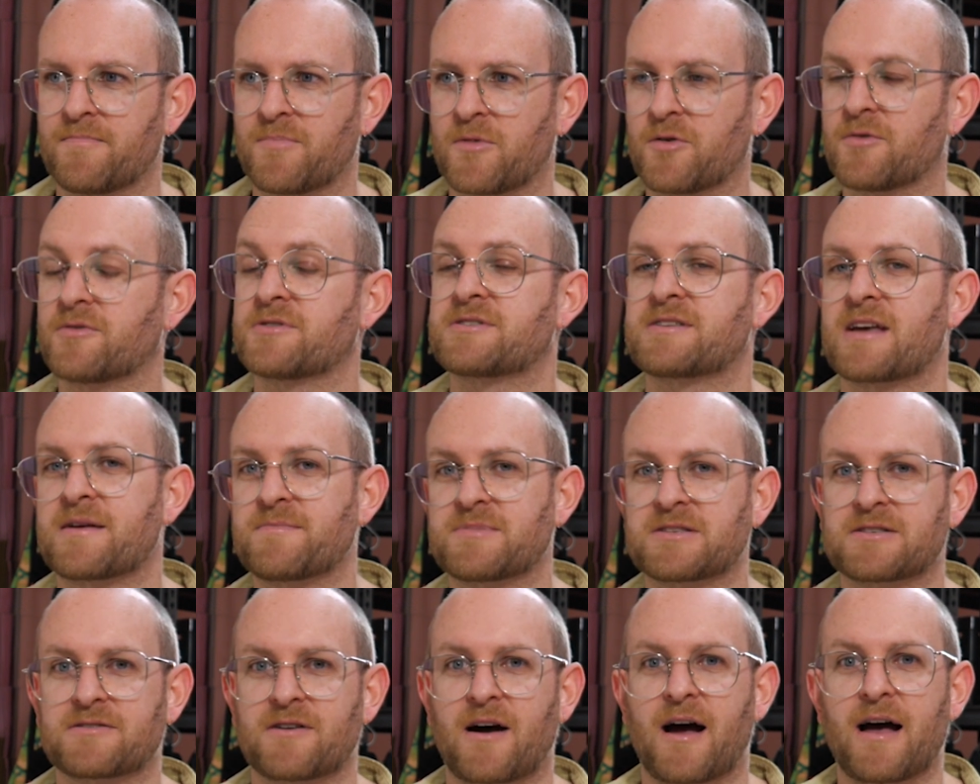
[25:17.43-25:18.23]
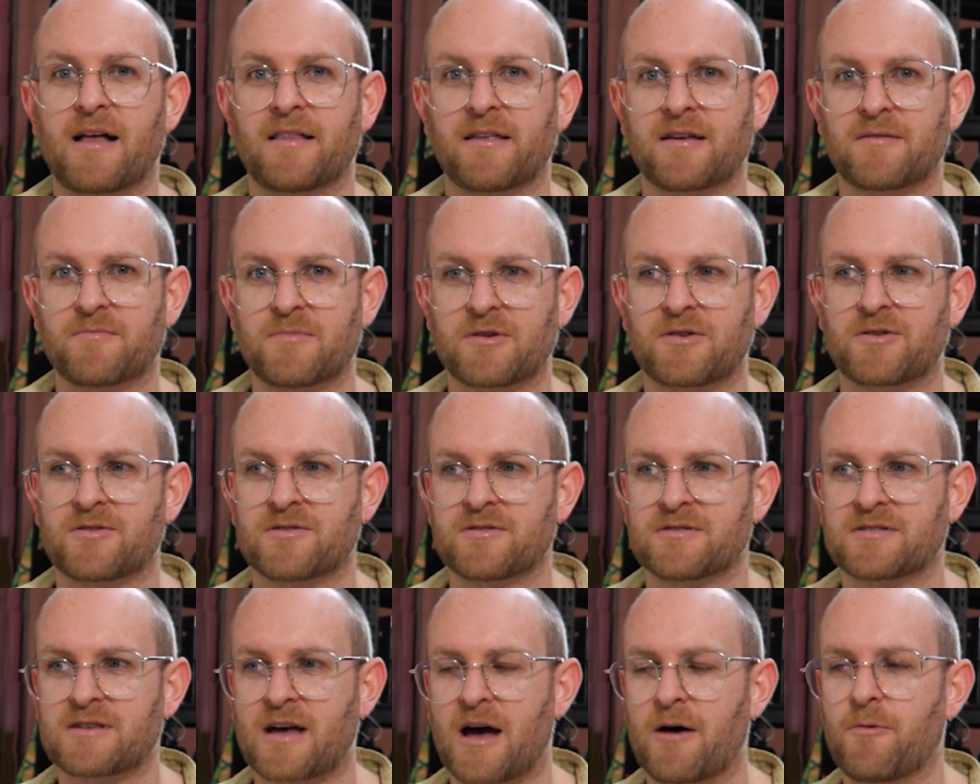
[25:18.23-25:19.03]
or same styling,
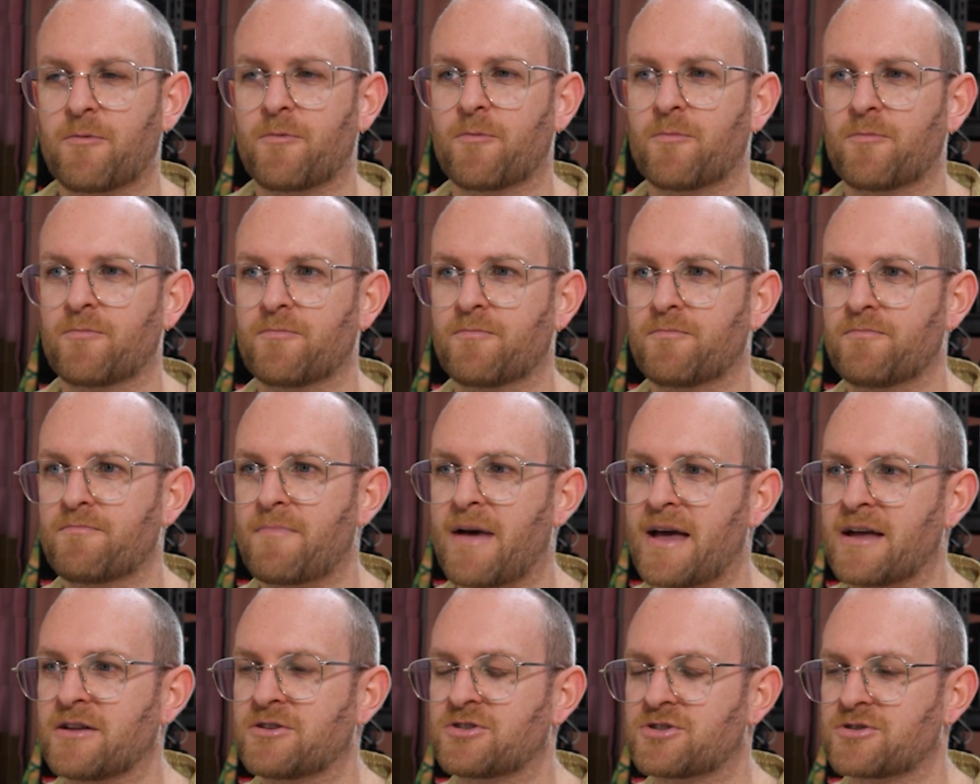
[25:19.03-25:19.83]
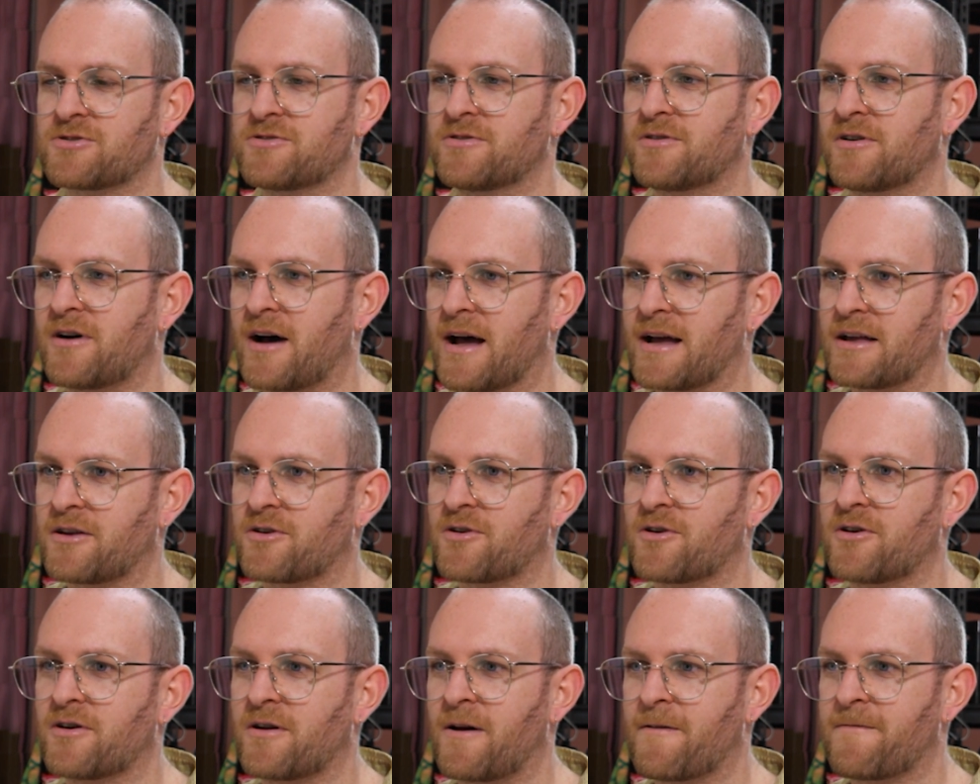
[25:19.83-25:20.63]
because I made sure I
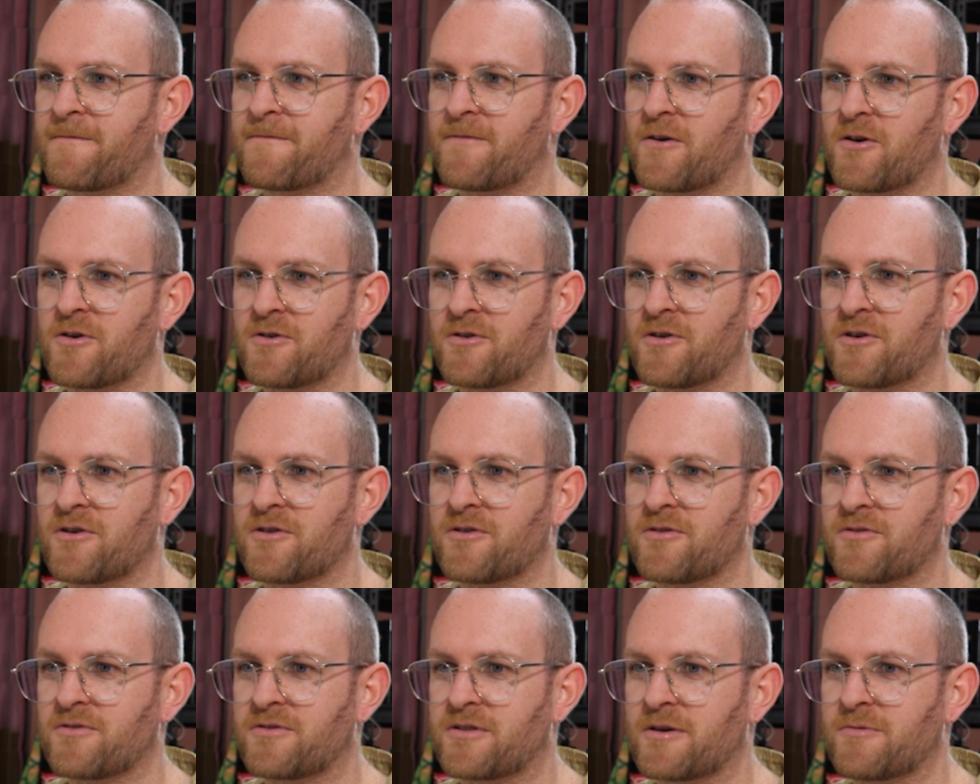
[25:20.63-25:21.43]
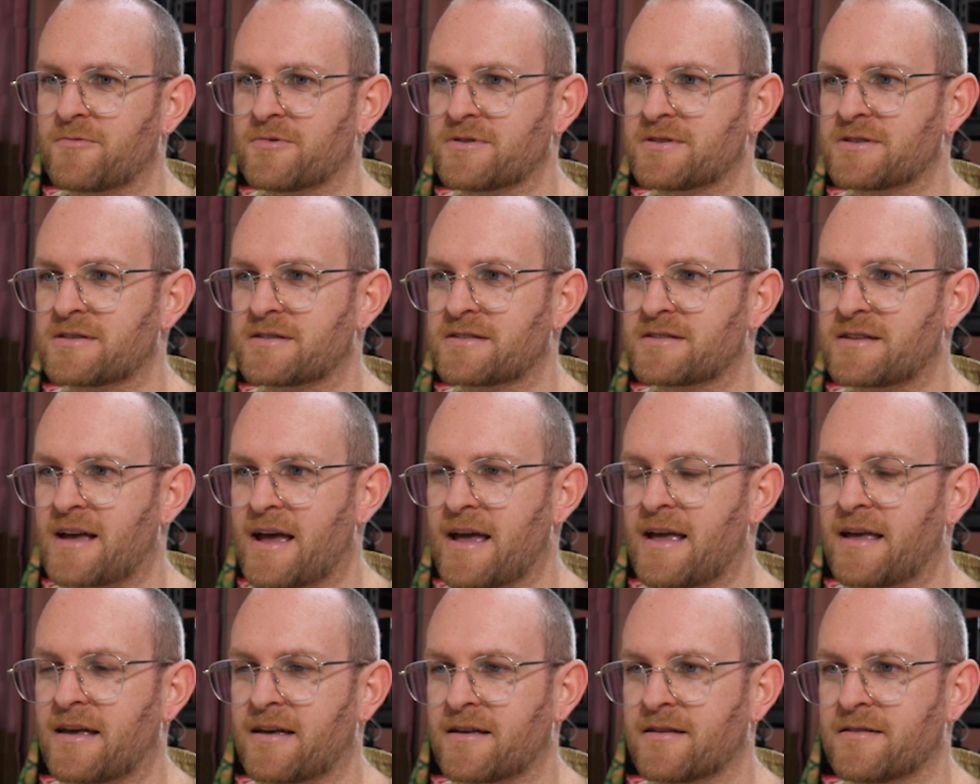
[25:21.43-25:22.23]
got a photo that was
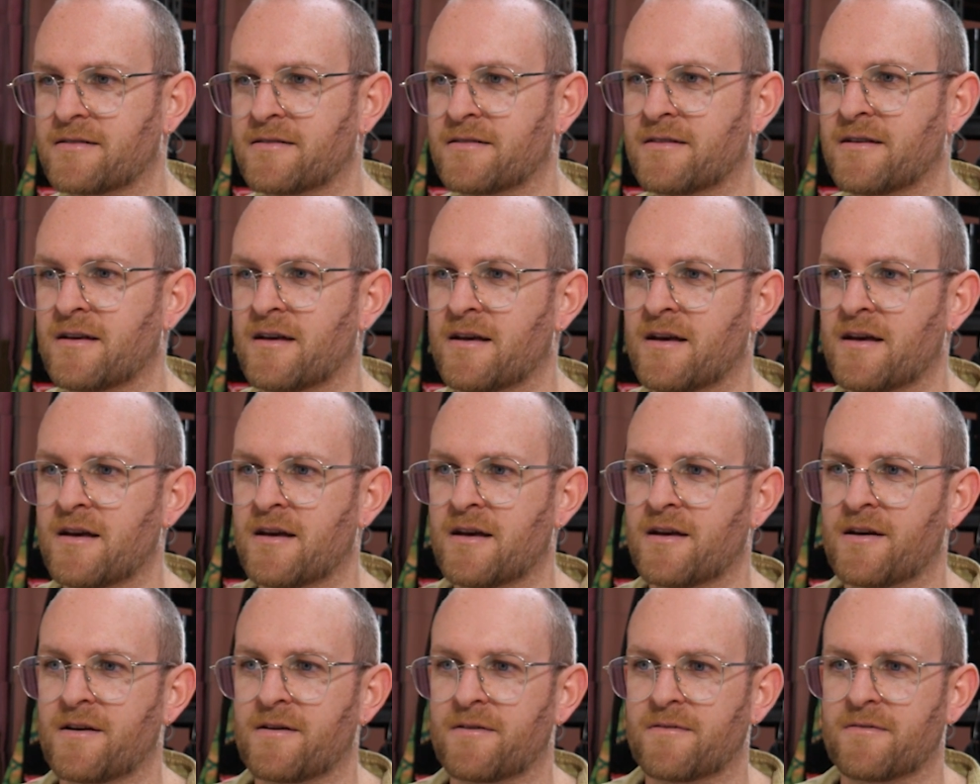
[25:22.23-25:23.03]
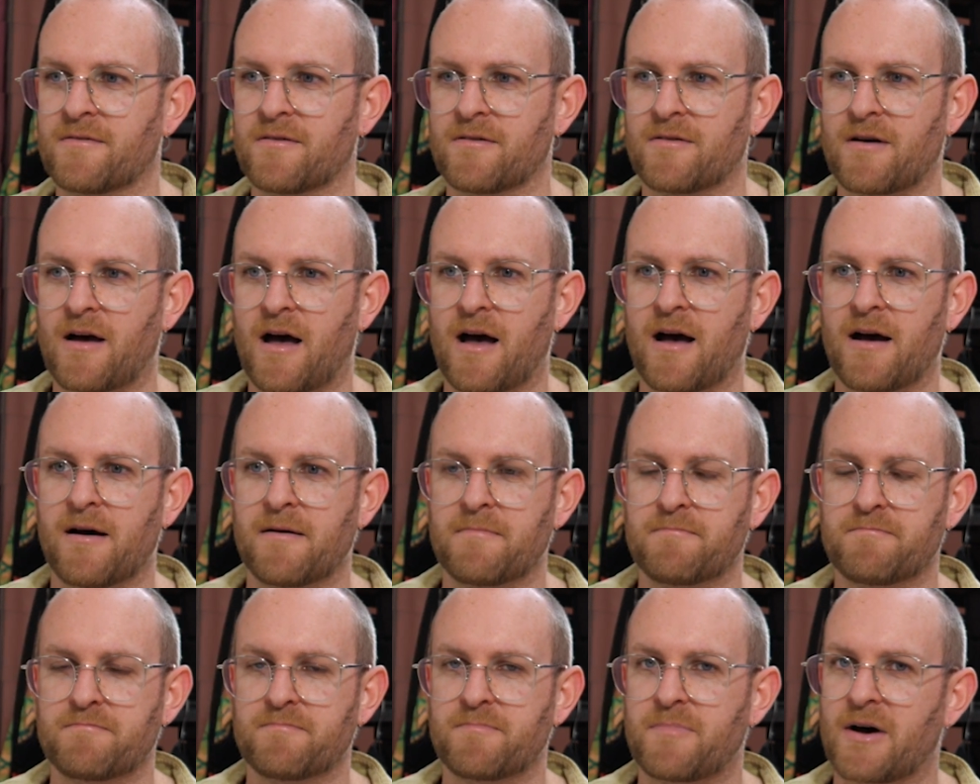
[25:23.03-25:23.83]
taken
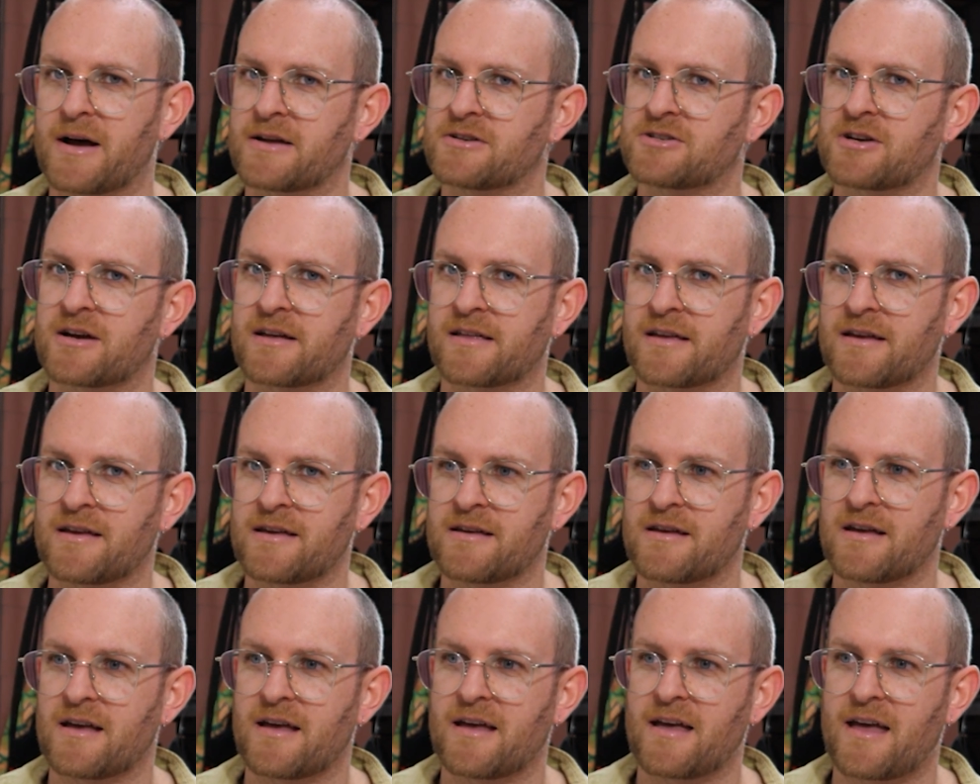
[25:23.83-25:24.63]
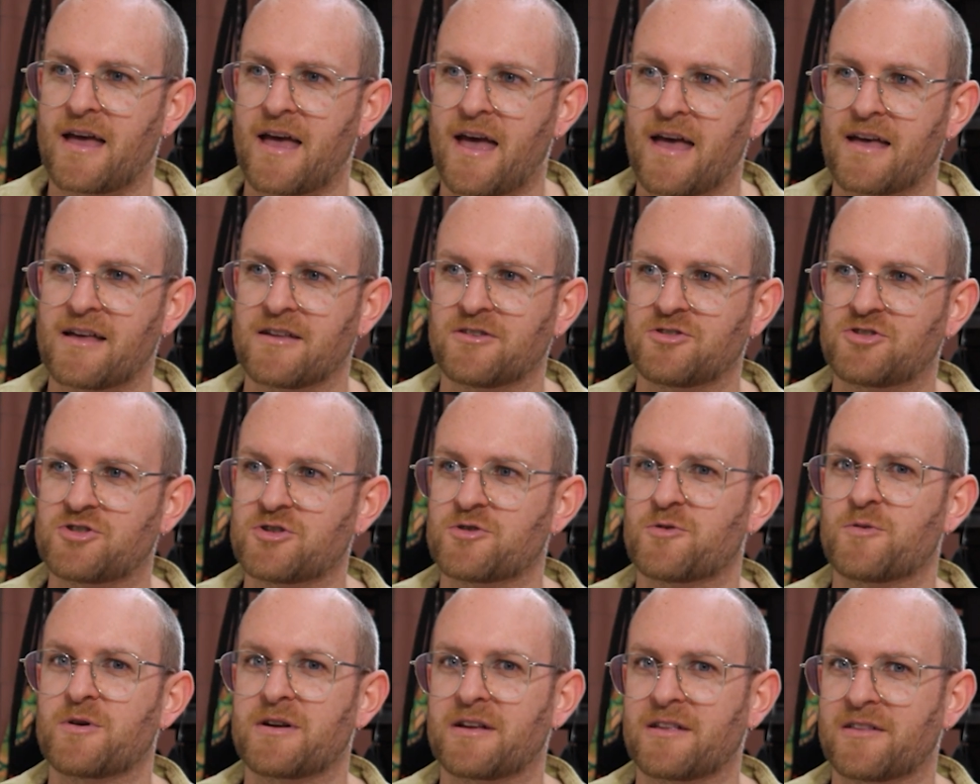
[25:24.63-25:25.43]
by Charli
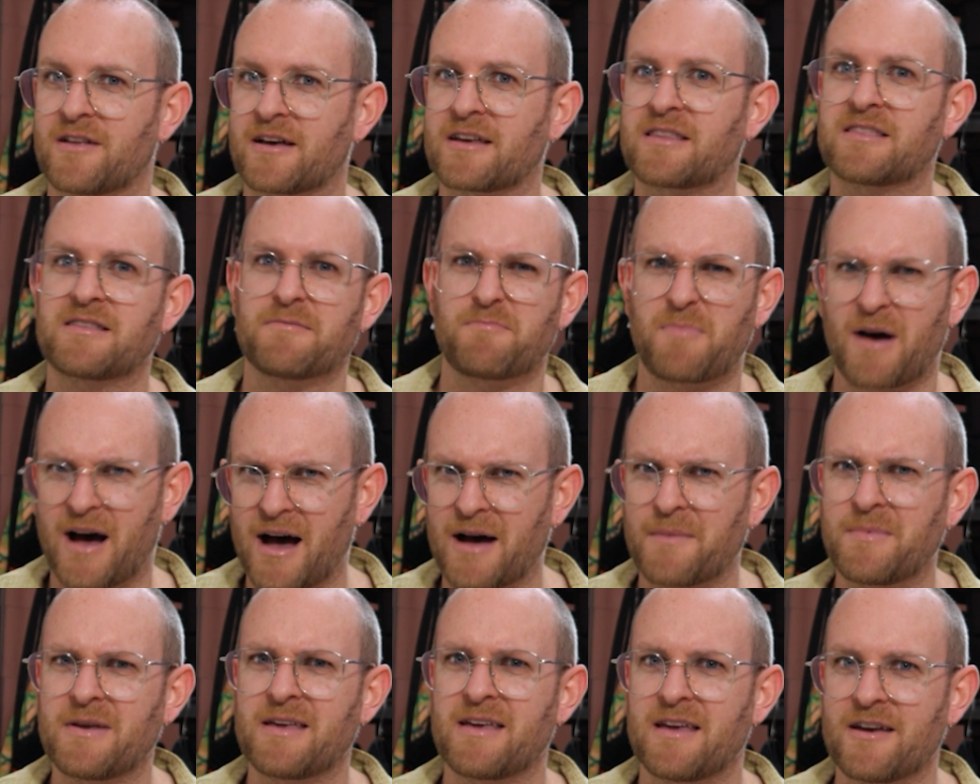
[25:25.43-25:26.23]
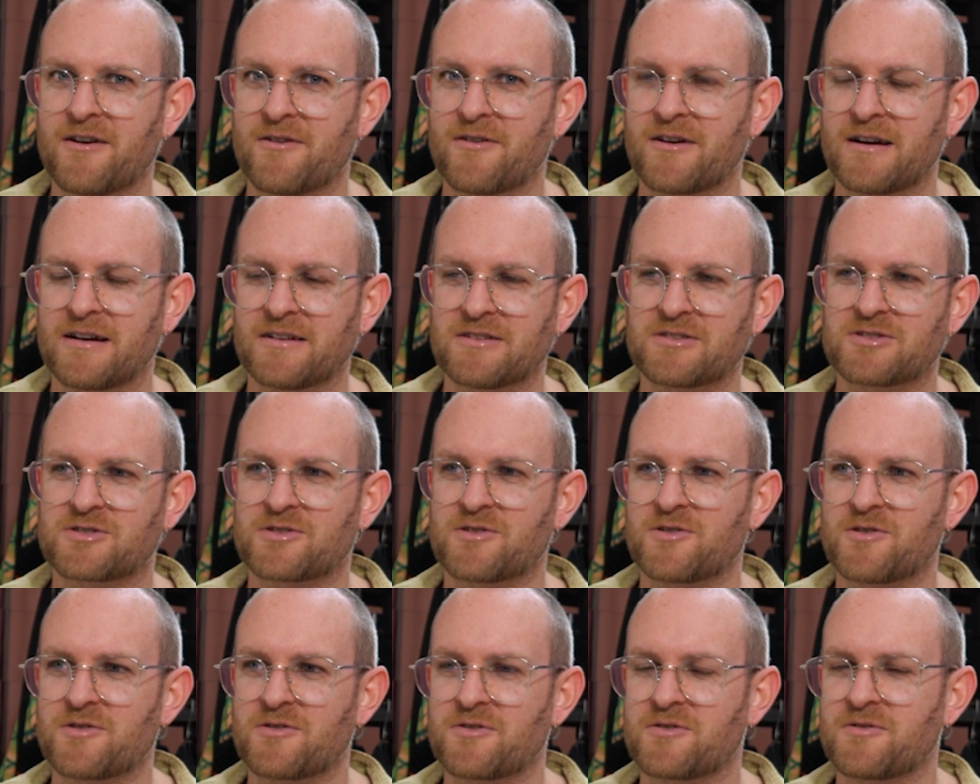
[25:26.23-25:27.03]
during like the Barbie era.
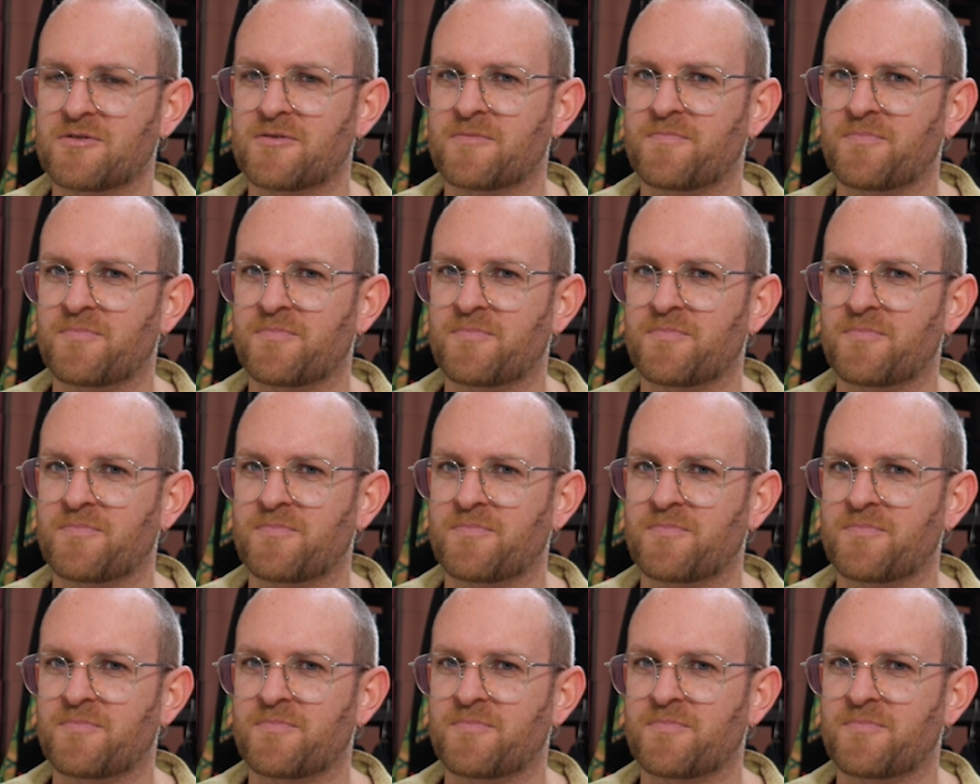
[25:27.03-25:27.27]
So